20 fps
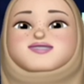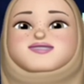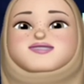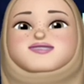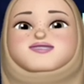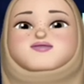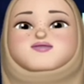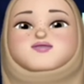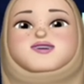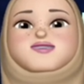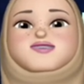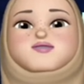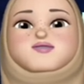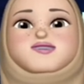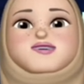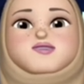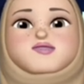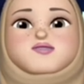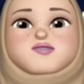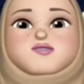So this
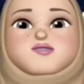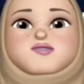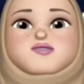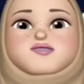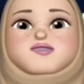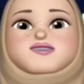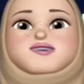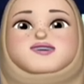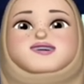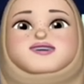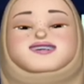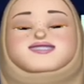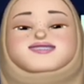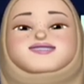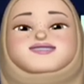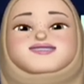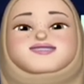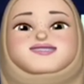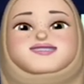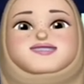is what we call
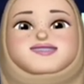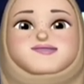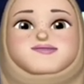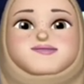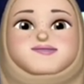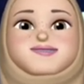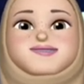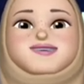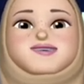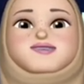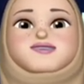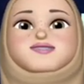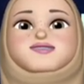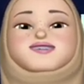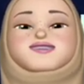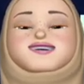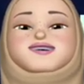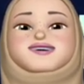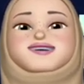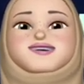a
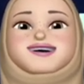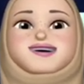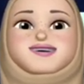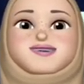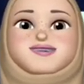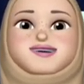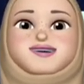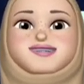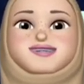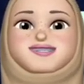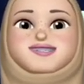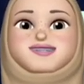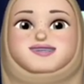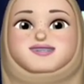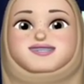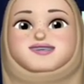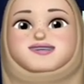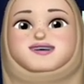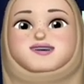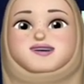simple
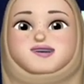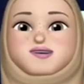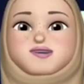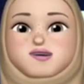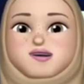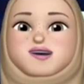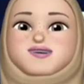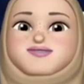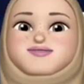directed